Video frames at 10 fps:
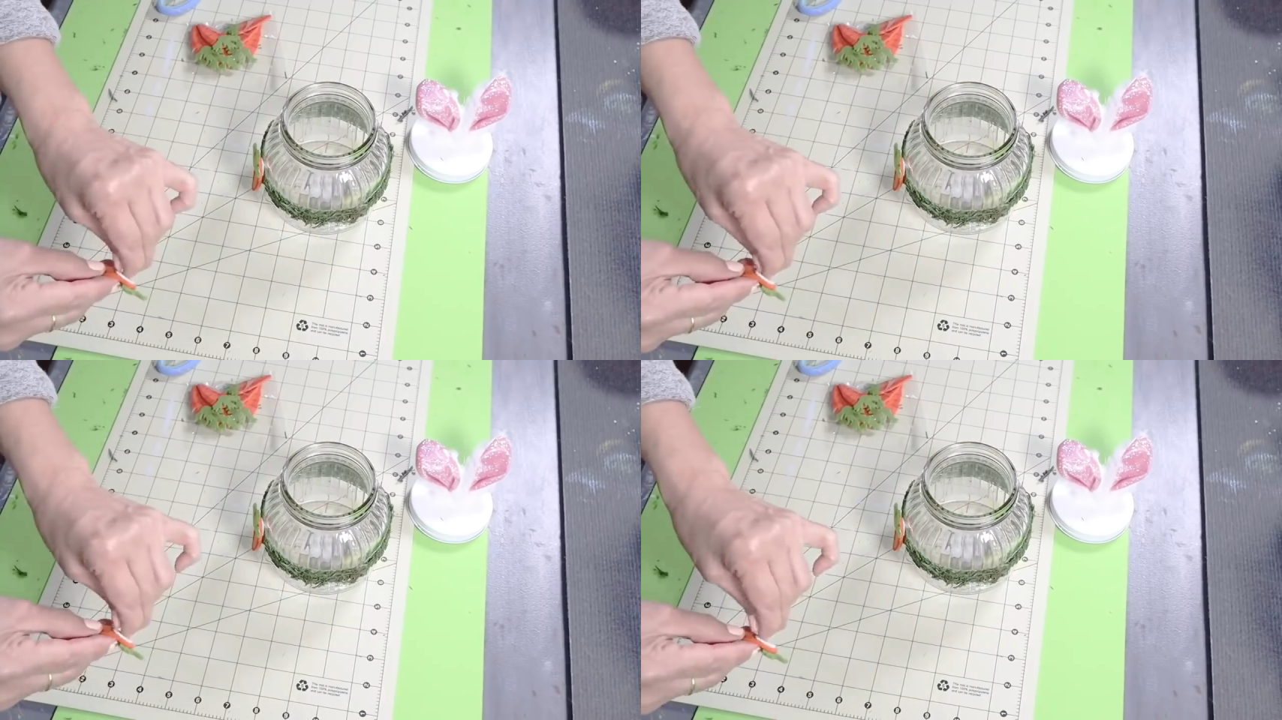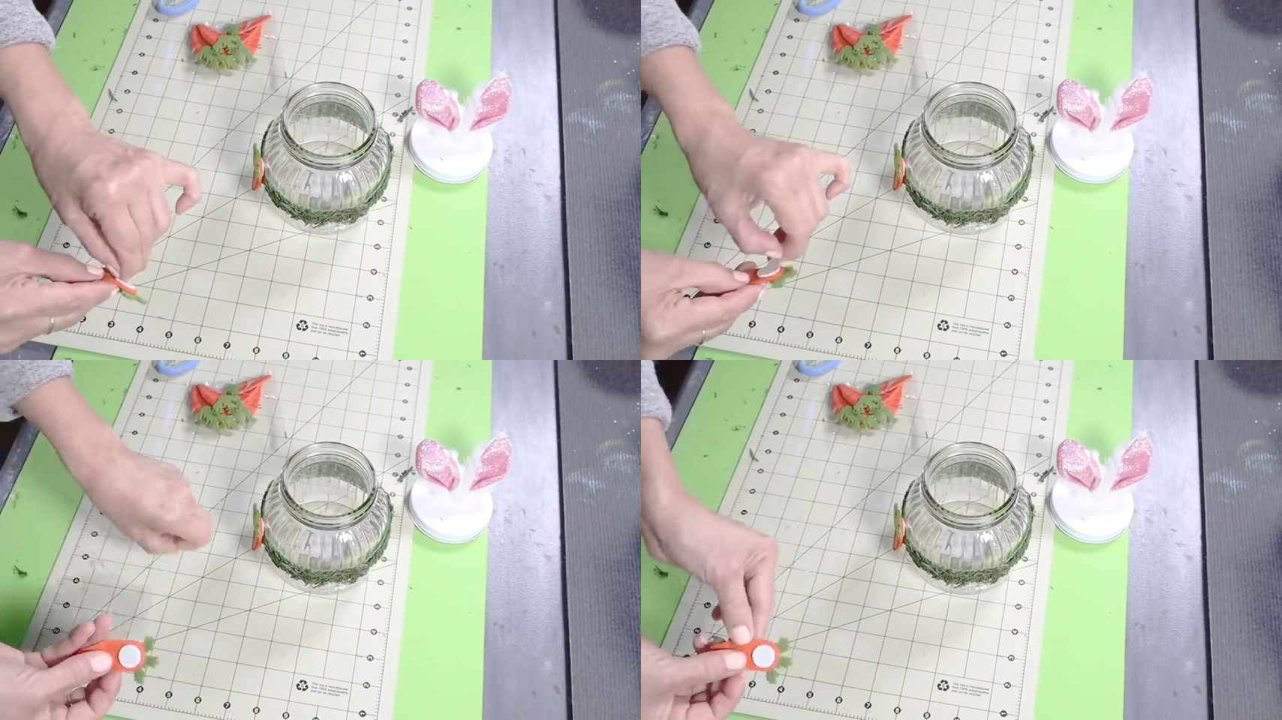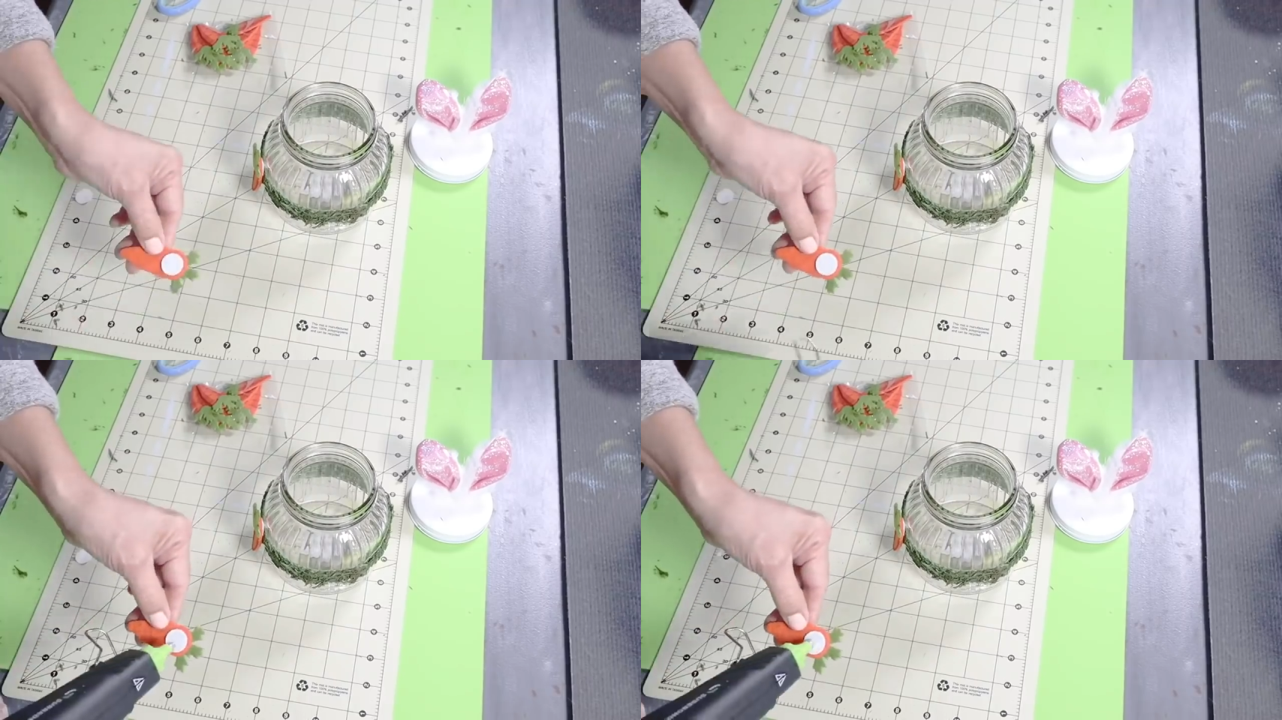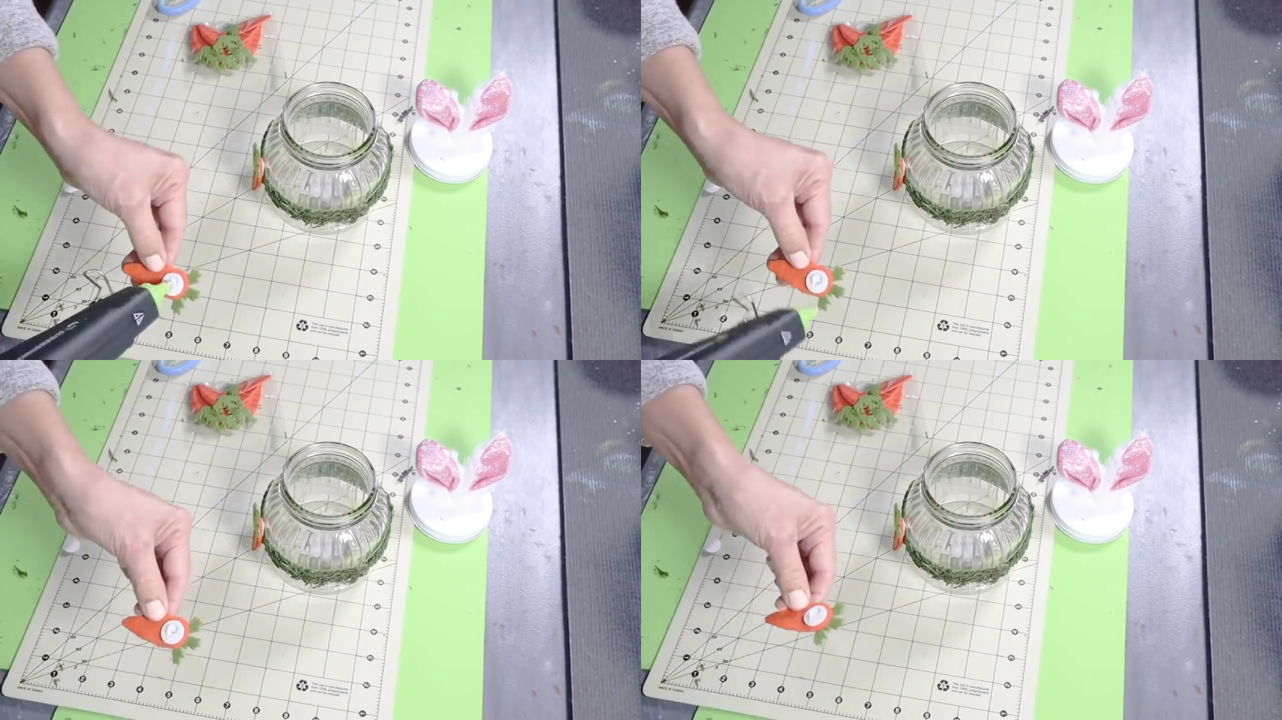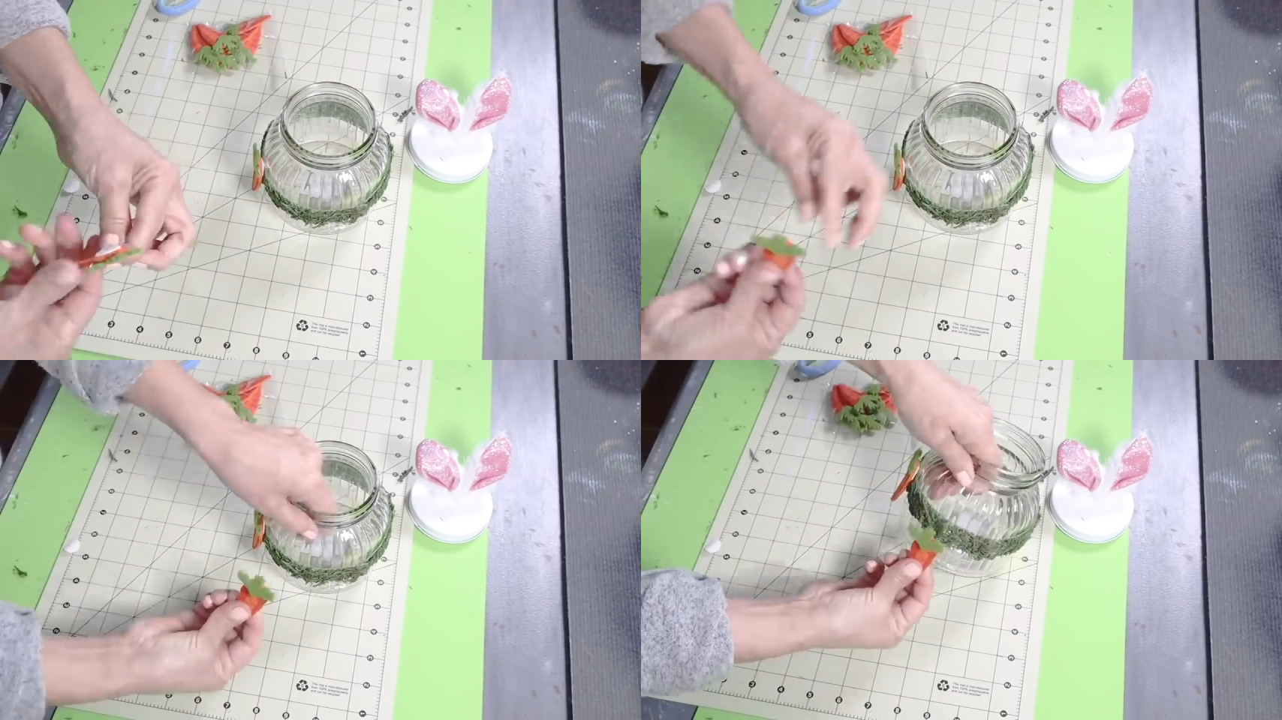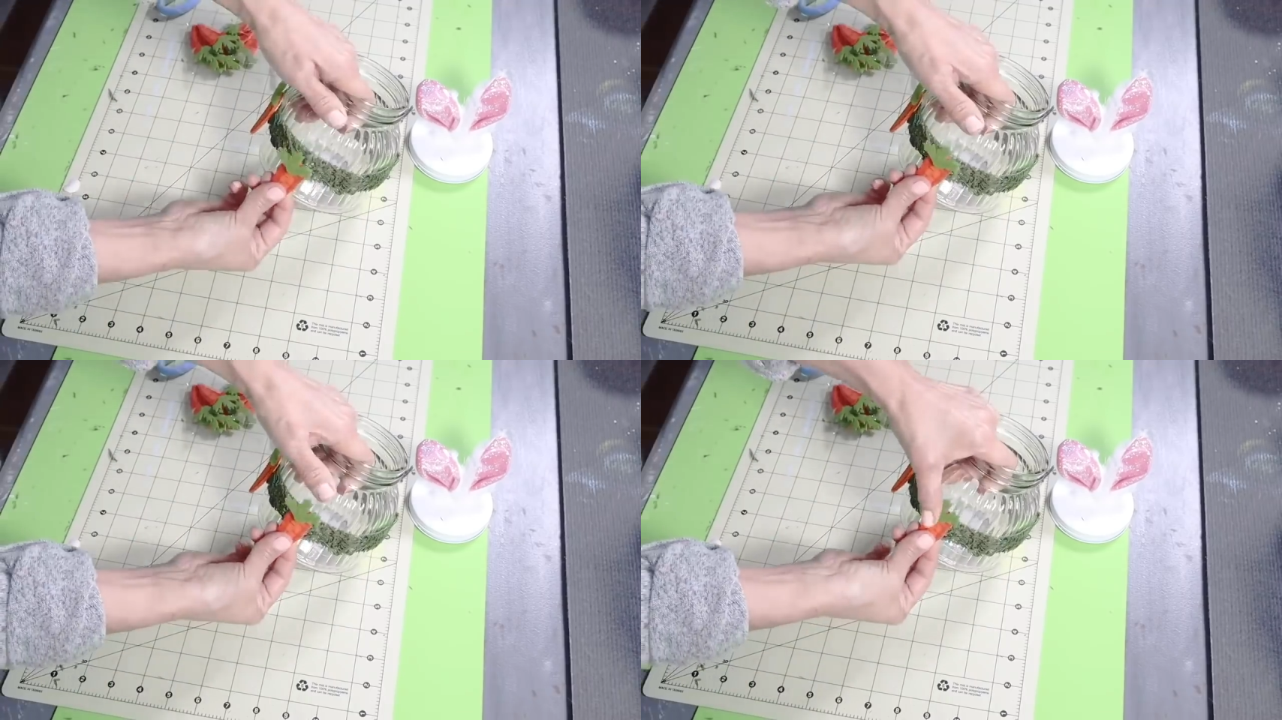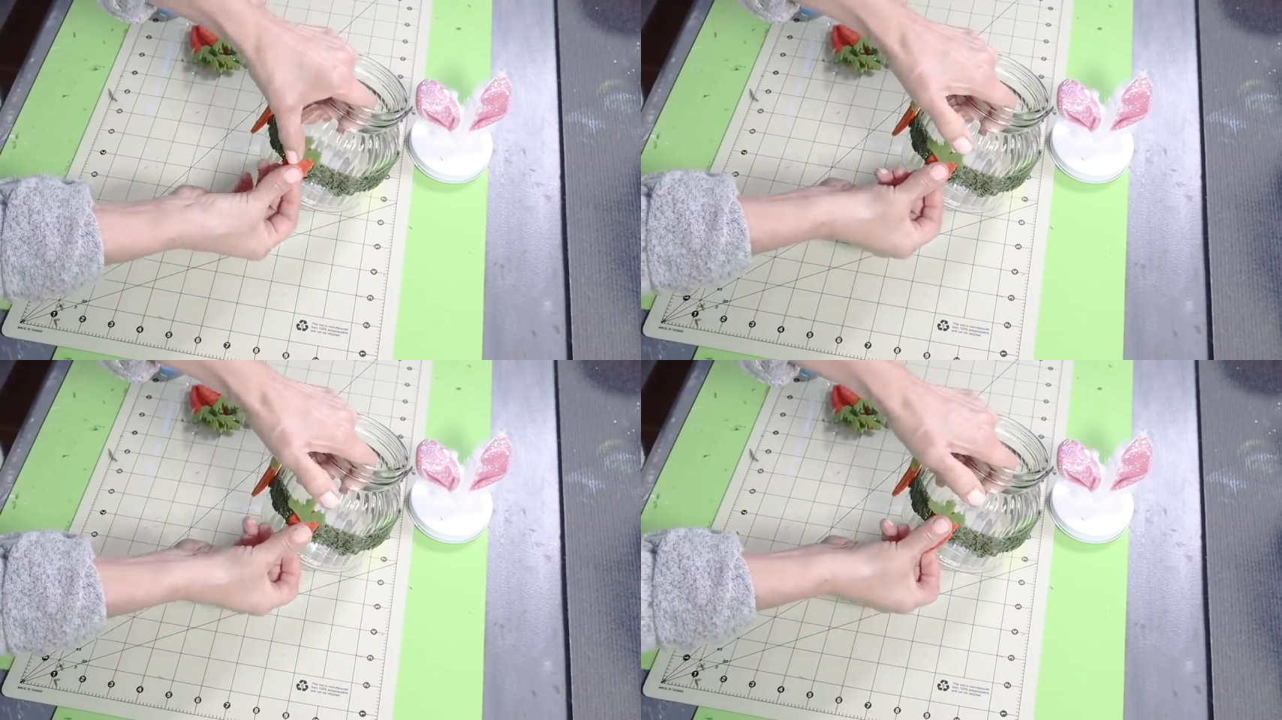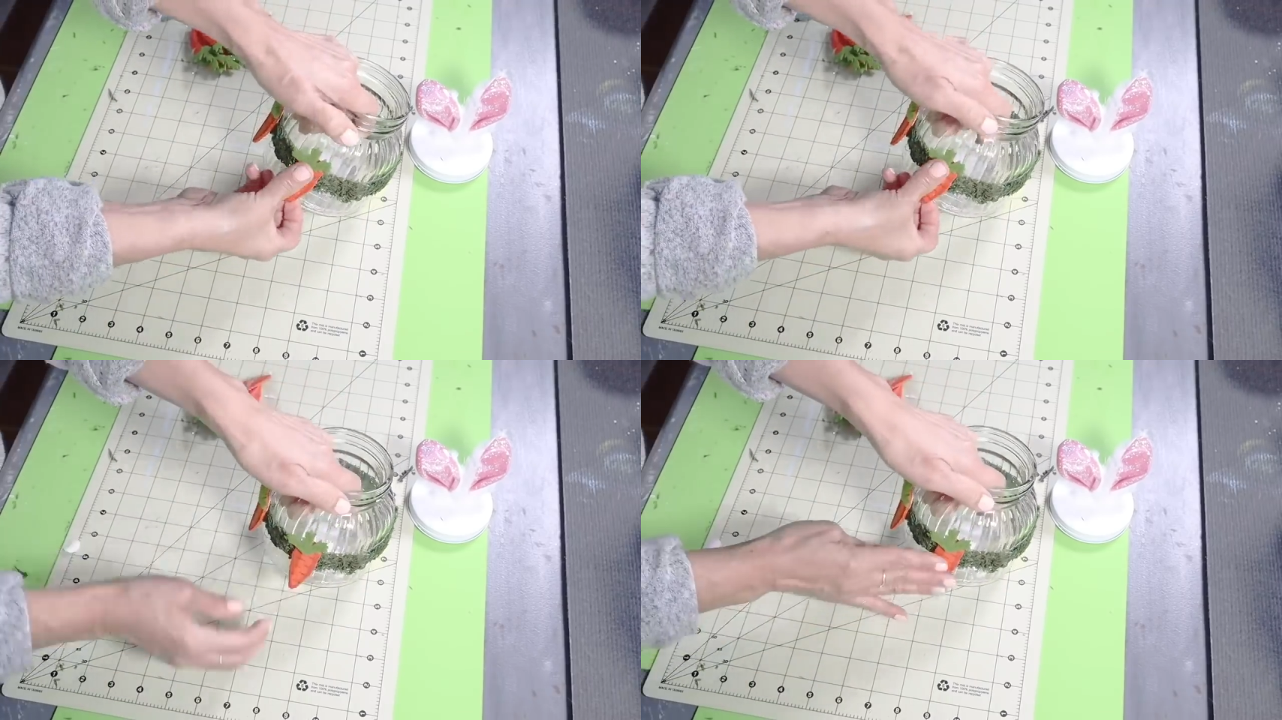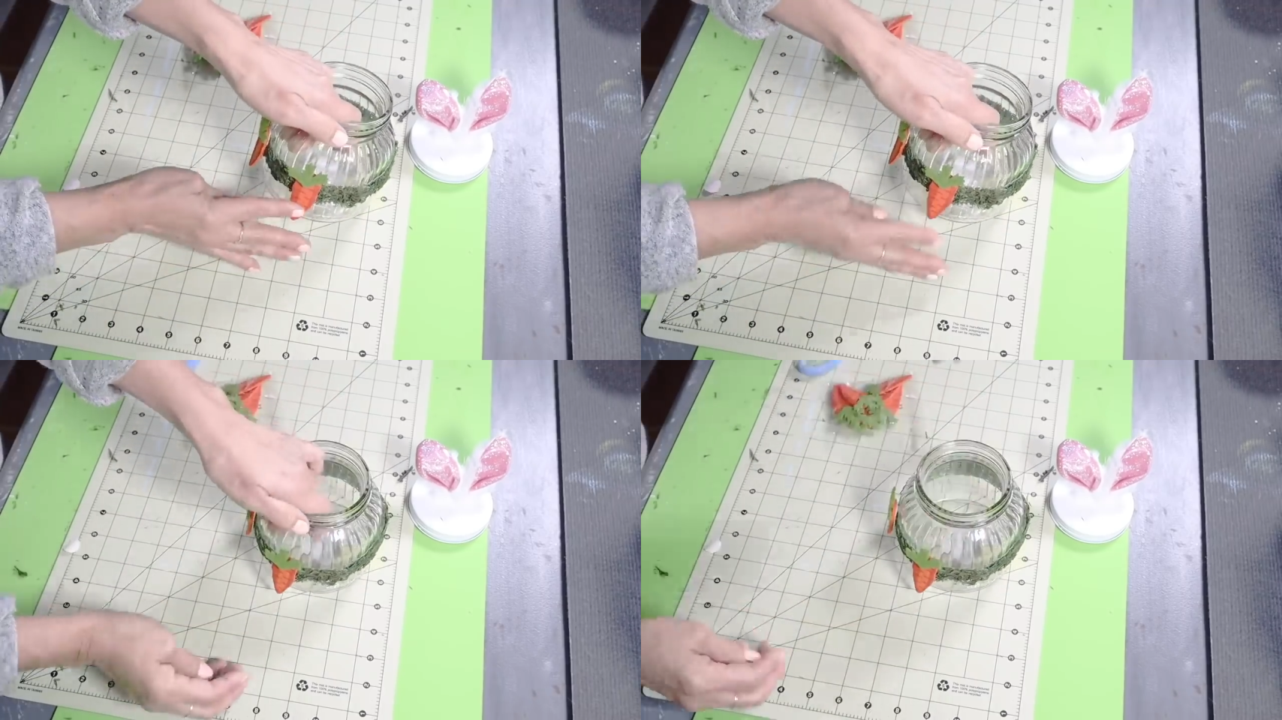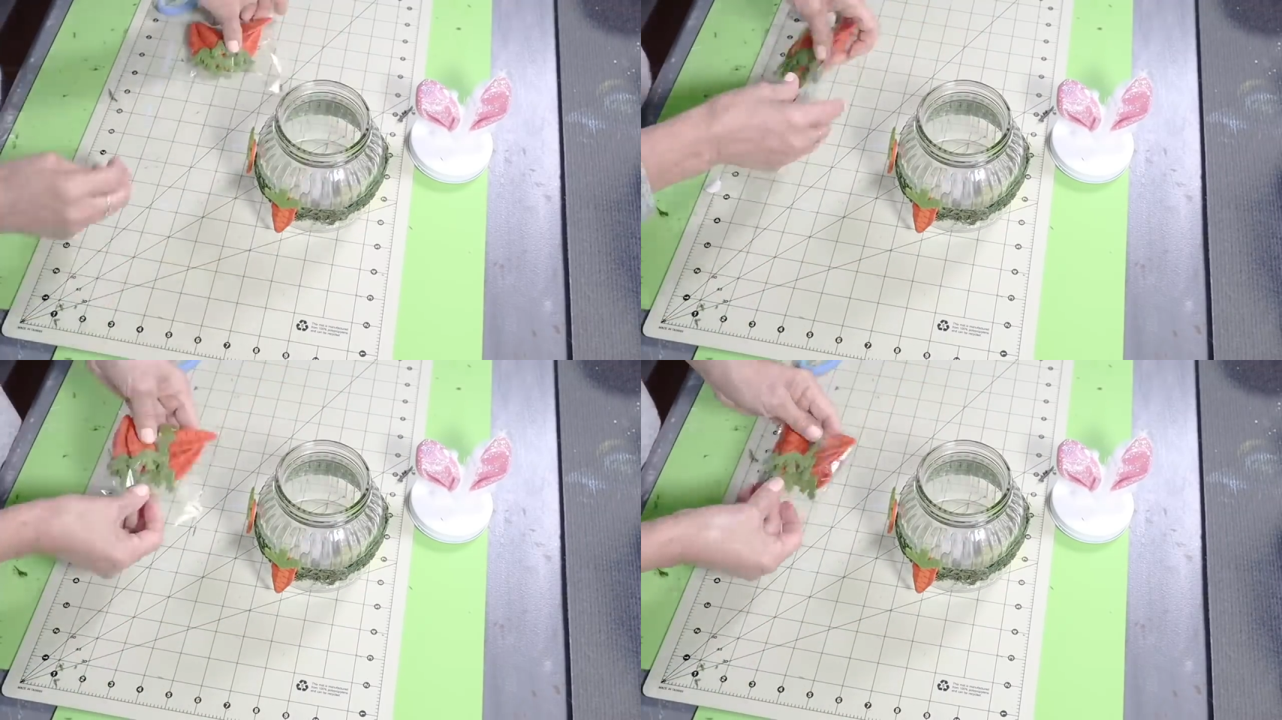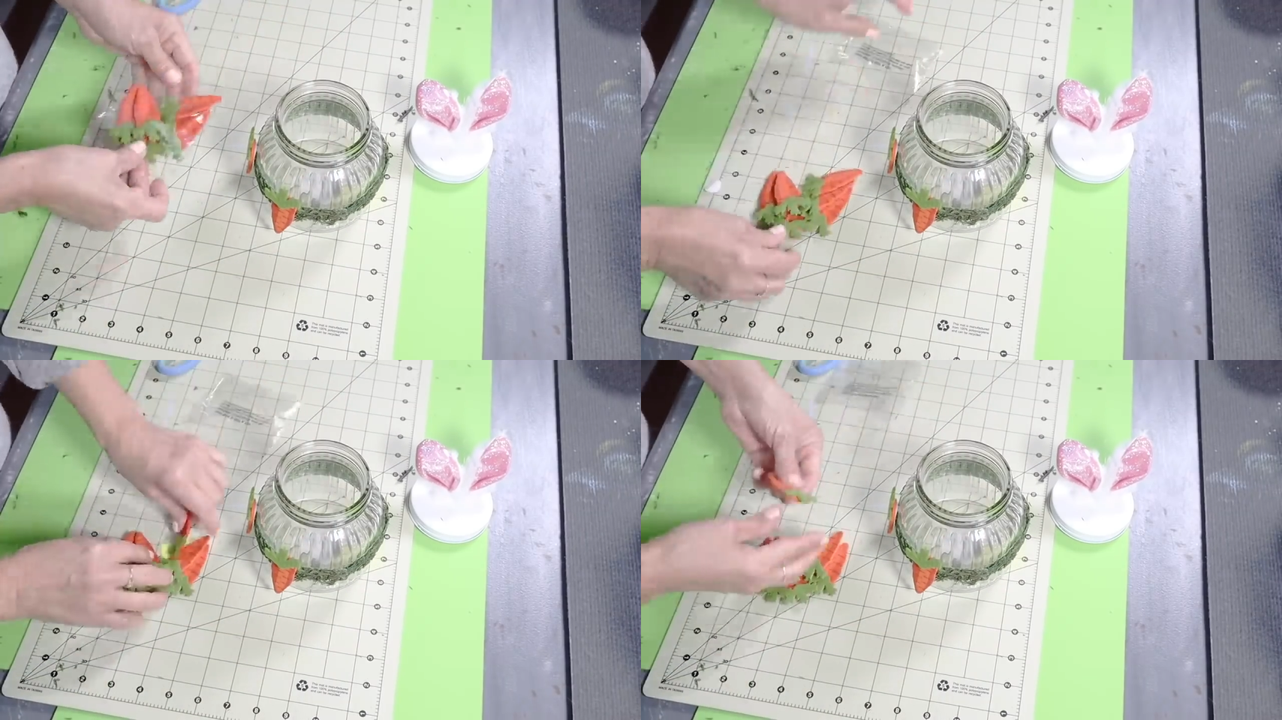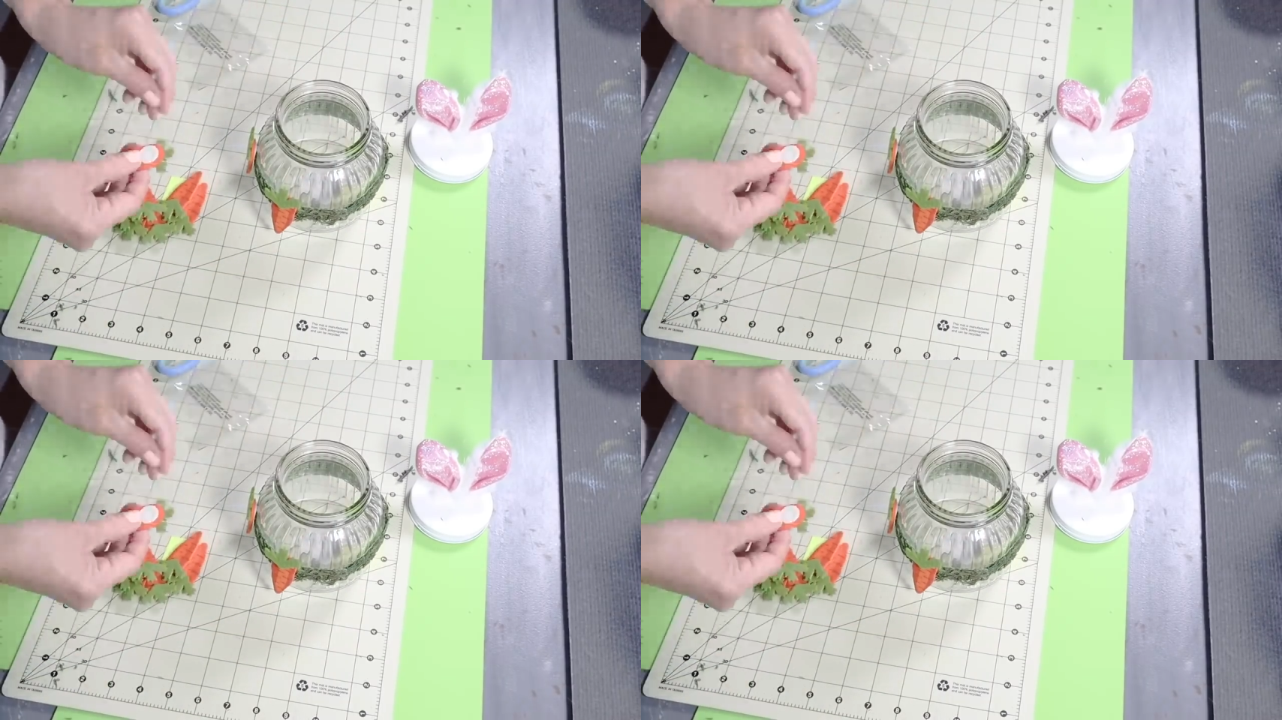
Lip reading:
Nobody's mouth can be seen.